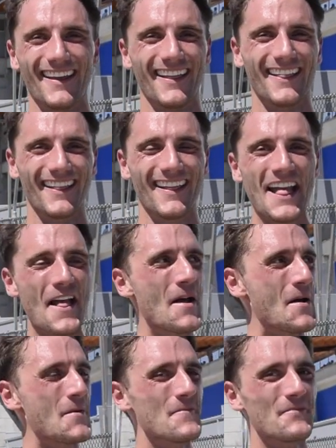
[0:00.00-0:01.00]
Yeah, it's so
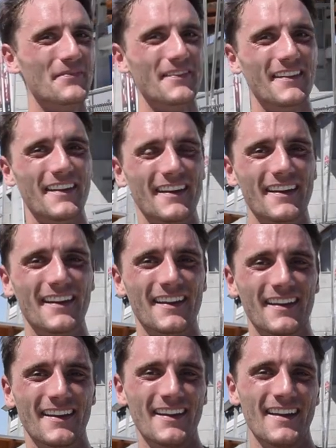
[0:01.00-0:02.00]
hot. Eh? So yeah,
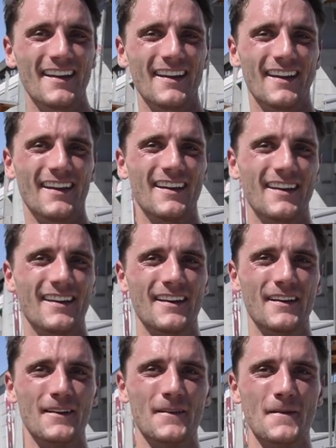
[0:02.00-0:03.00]
maybe take us a little
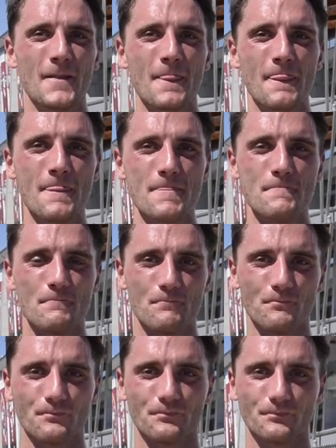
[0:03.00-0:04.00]
bit through like what was
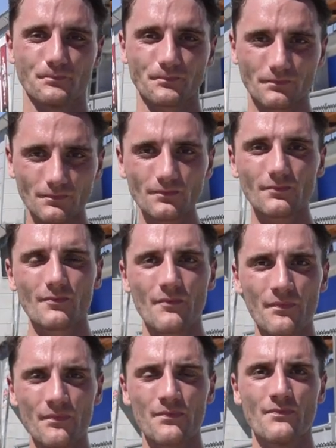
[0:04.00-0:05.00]
your plan coming in? I
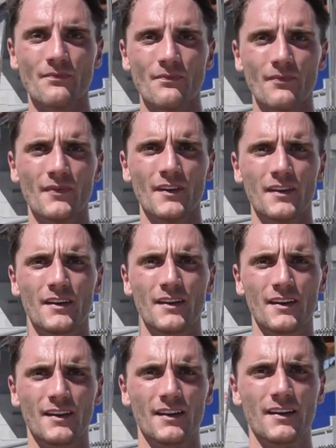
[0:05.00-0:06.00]
know like you went in the front,
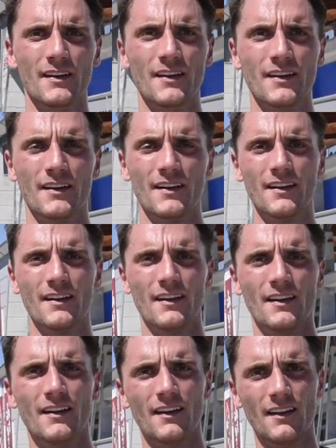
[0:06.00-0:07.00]
and slowed down the pace a
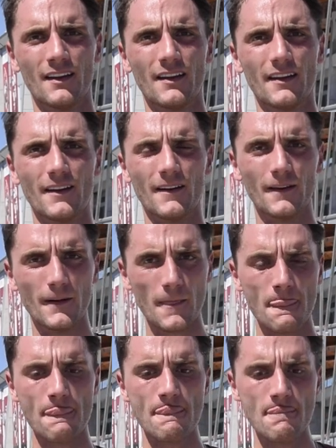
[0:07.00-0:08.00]
little bit. Like talk a little
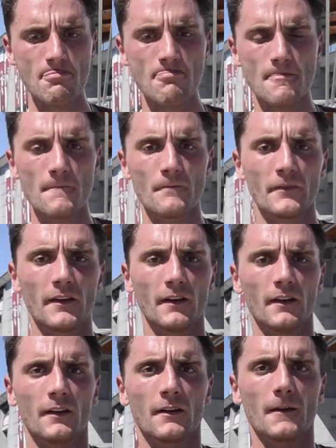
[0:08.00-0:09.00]
bit about that
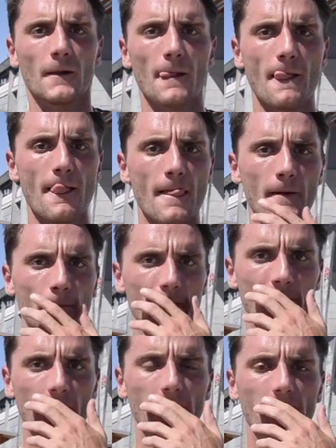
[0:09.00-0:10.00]
that, that race plan you had.
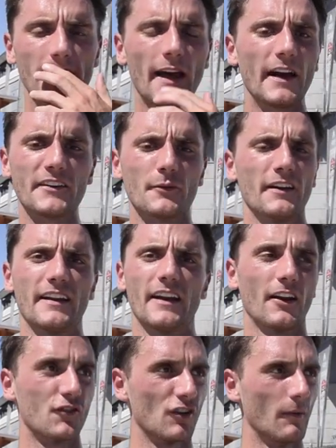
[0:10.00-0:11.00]
Yeah, I just wanted to get
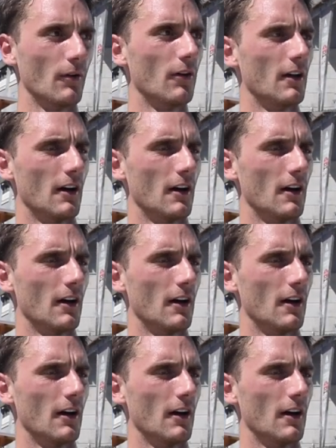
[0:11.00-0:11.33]
out of trouble.